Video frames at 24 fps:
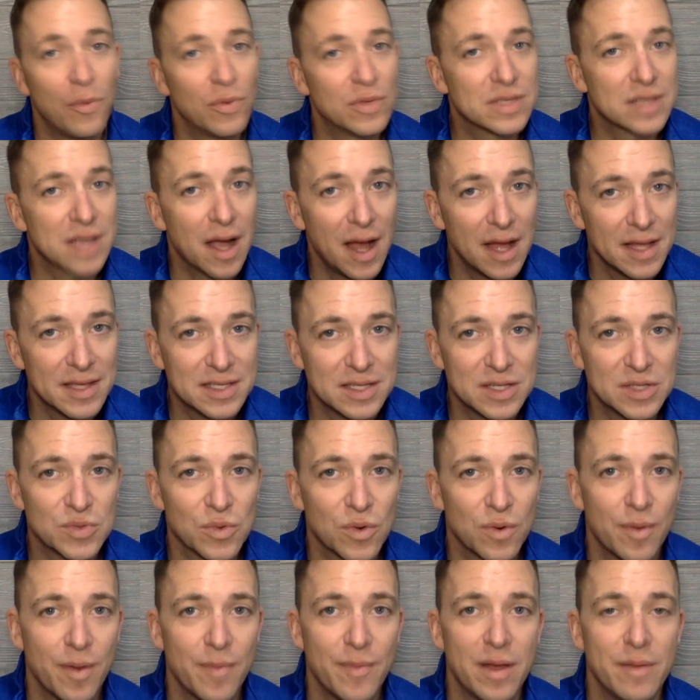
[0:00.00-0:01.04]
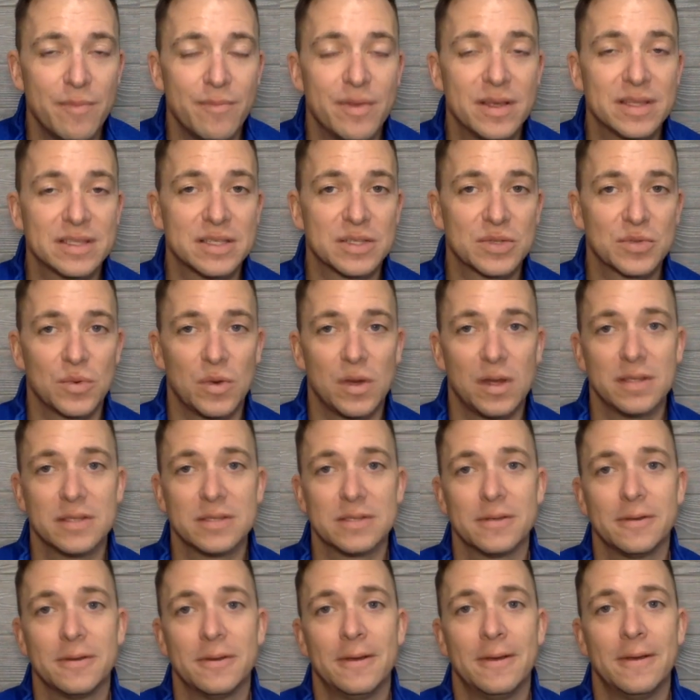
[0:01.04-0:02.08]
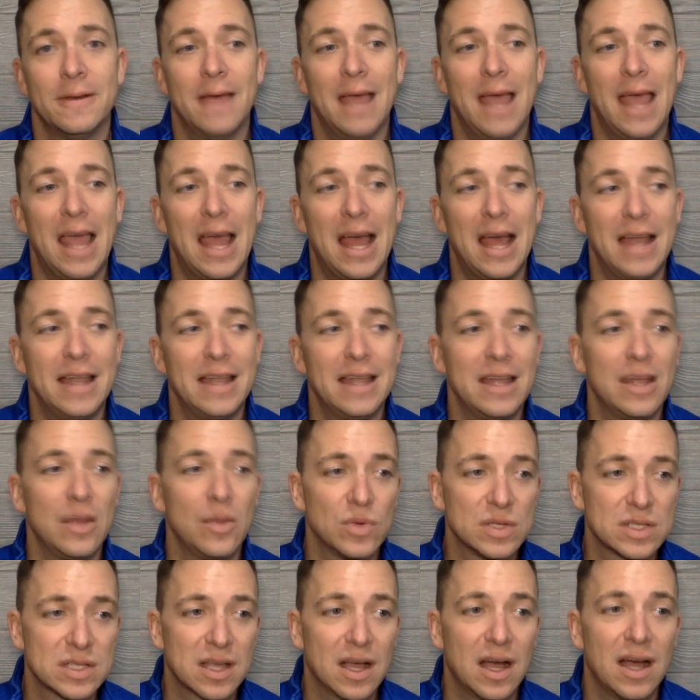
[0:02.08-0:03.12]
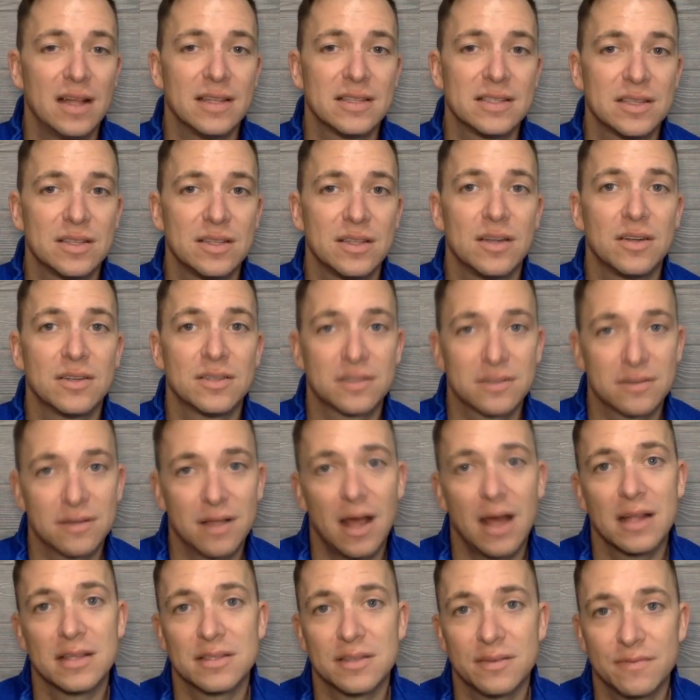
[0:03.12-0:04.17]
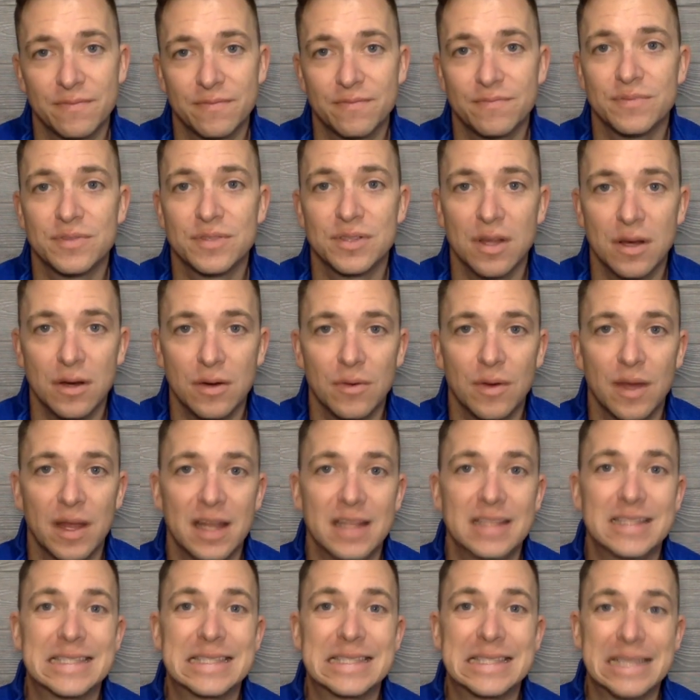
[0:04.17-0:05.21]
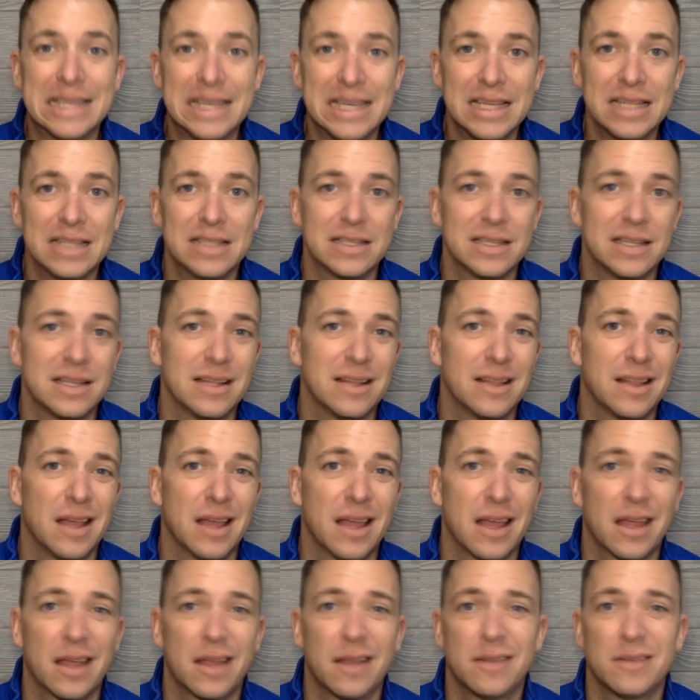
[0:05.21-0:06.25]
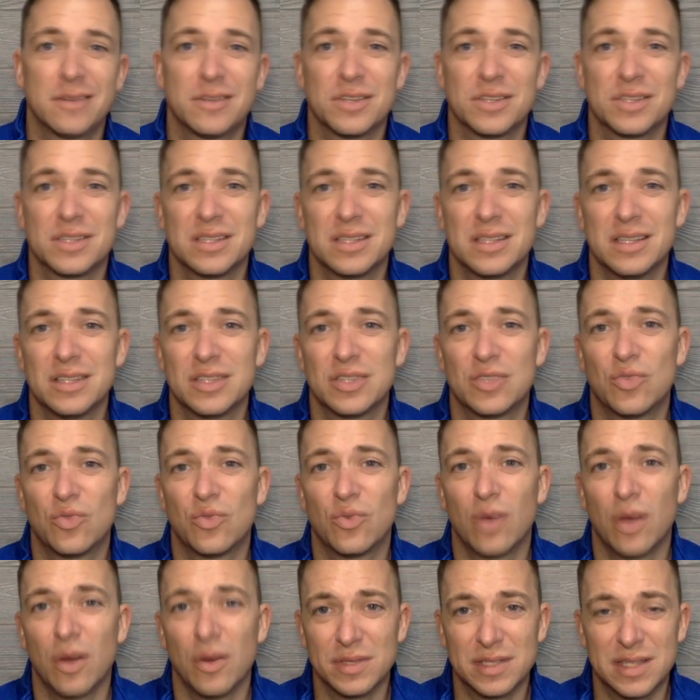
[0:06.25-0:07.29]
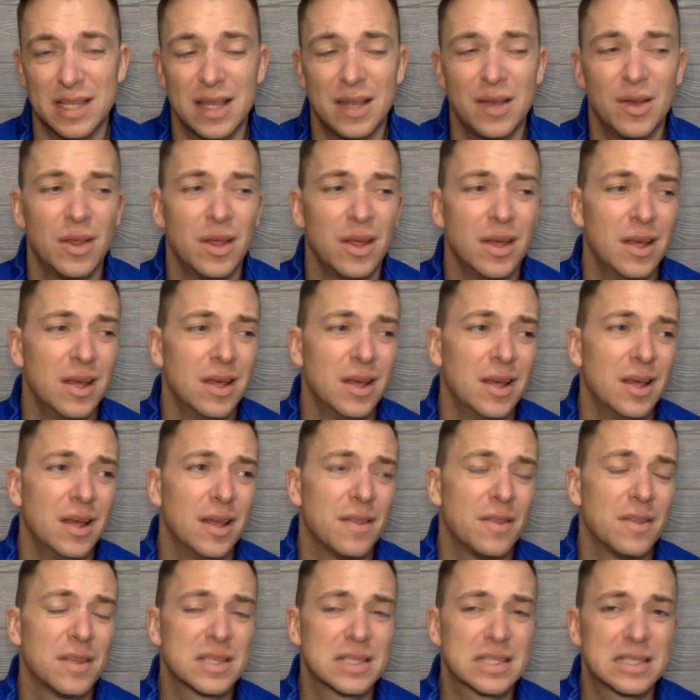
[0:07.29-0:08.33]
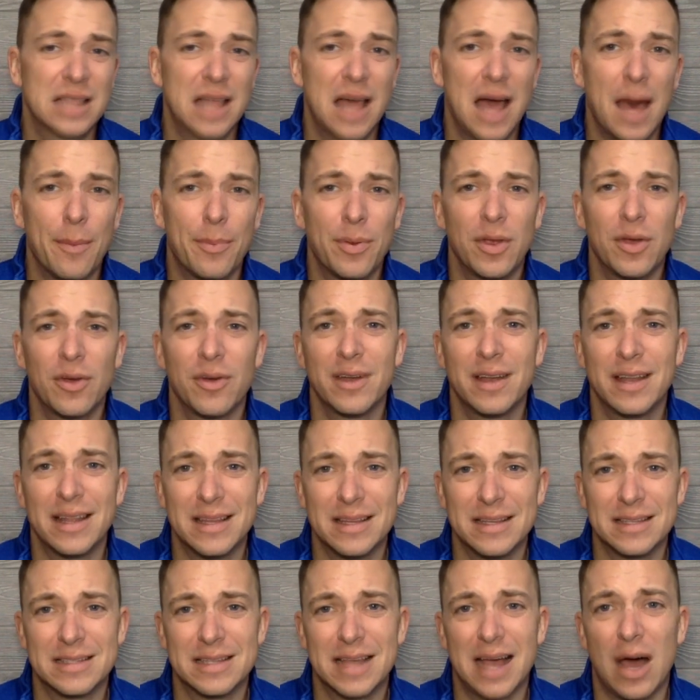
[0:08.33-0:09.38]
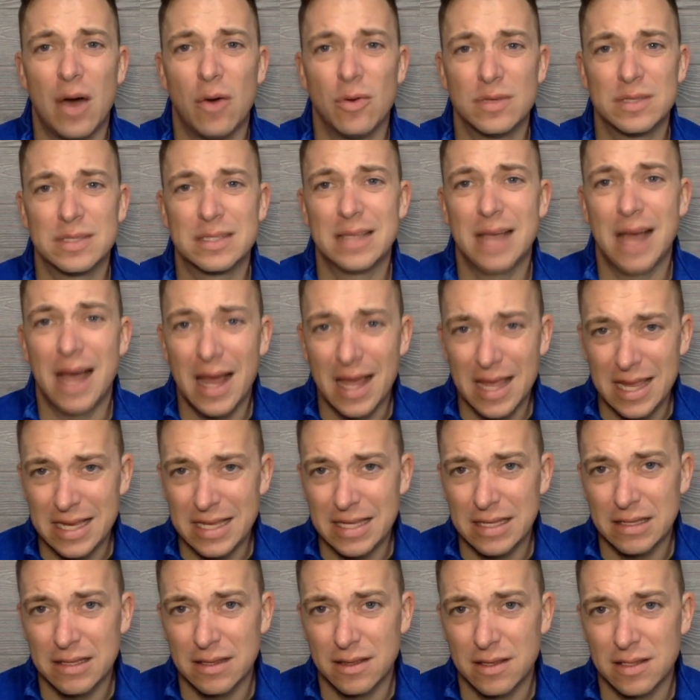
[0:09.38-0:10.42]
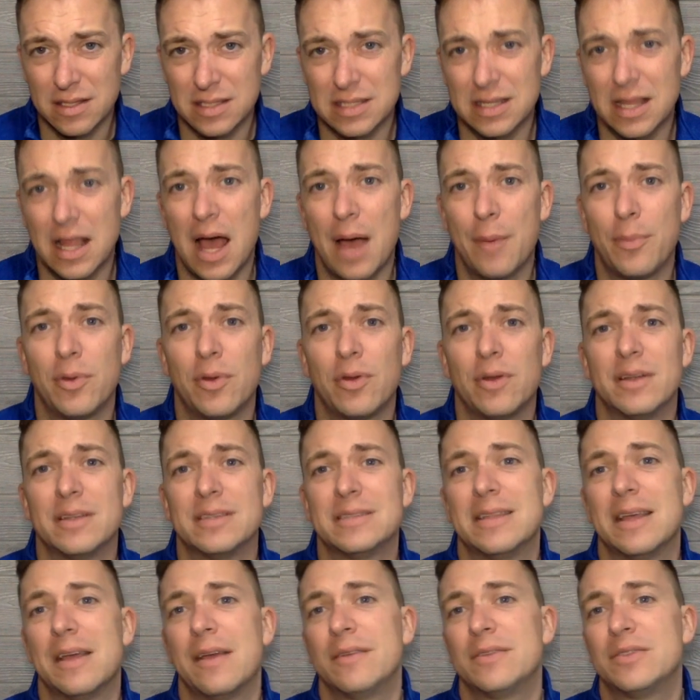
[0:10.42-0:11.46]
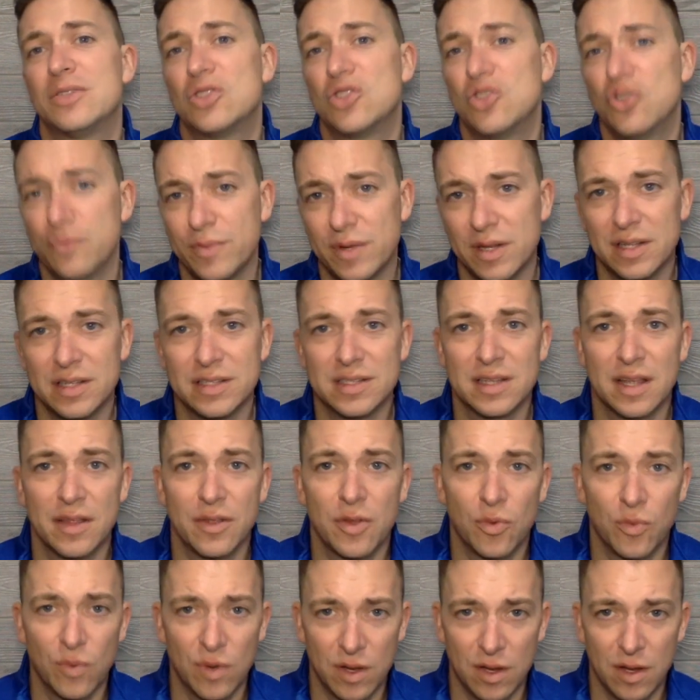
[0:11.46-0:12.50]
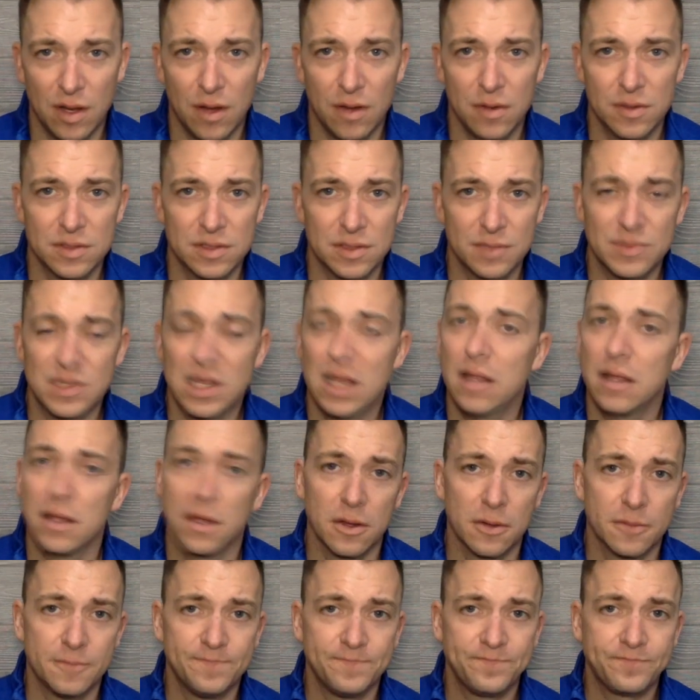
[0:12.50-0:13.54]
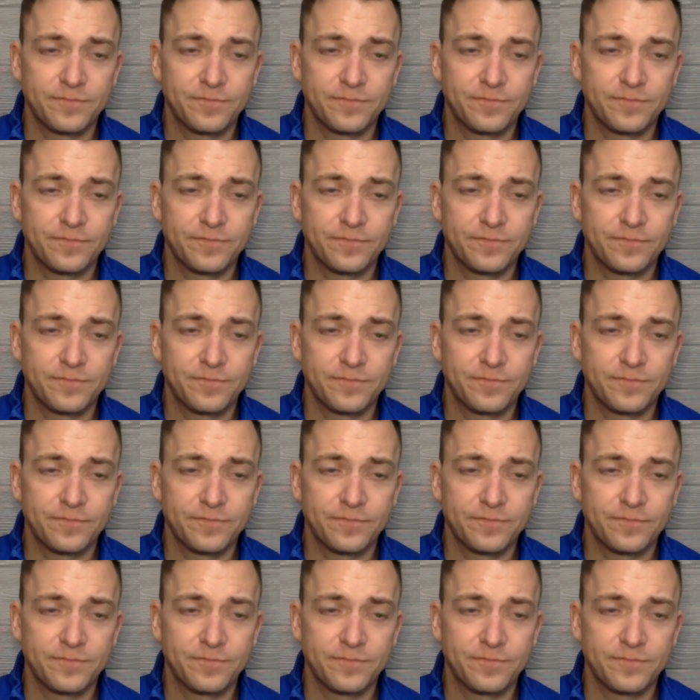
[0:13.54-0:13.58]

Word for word: Wisconsin is where my main business was. And in Wisconsin, there's lots of snow and it sleets and it like just is gross. And the sloppier it is outside, the sloppier it is they assume it is on their windows. I'm telling you.